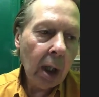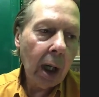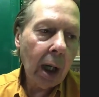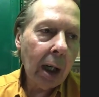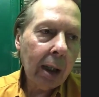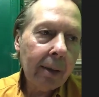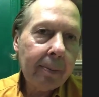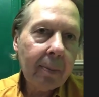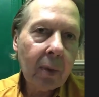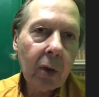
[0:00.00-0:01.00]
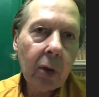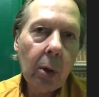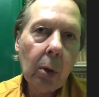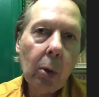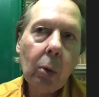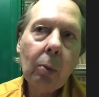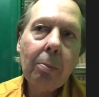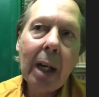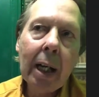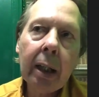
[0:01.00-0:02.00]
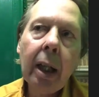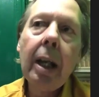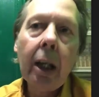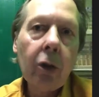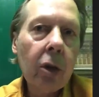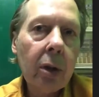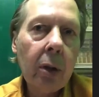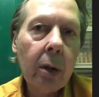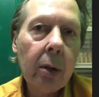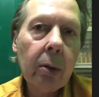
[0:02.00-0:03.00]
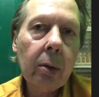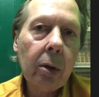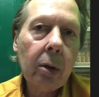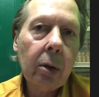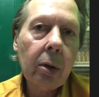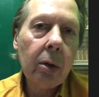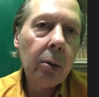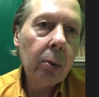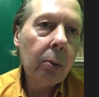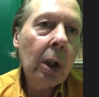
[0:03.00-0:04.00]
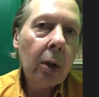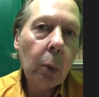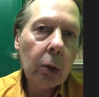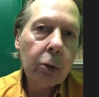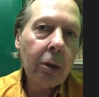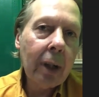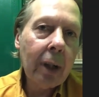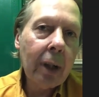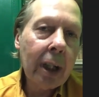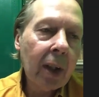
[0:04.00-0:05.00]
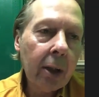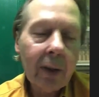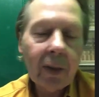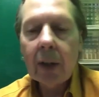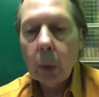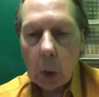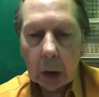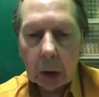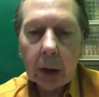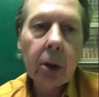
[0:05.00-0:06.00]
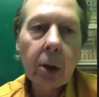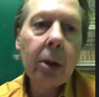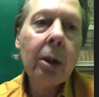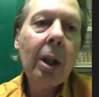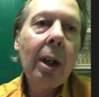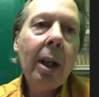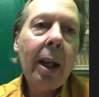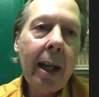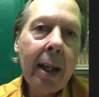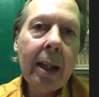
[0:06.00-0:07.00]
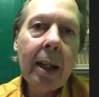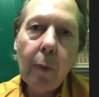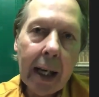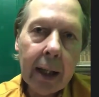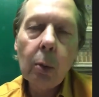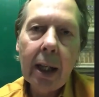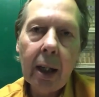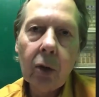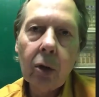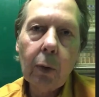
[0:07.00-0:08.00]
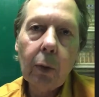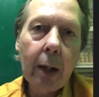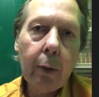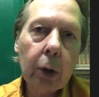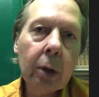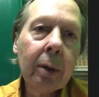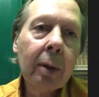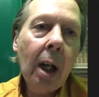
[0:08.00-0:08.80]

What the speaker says: So my connection to the World Trade Center is as a worker, a evacuee, and survivor.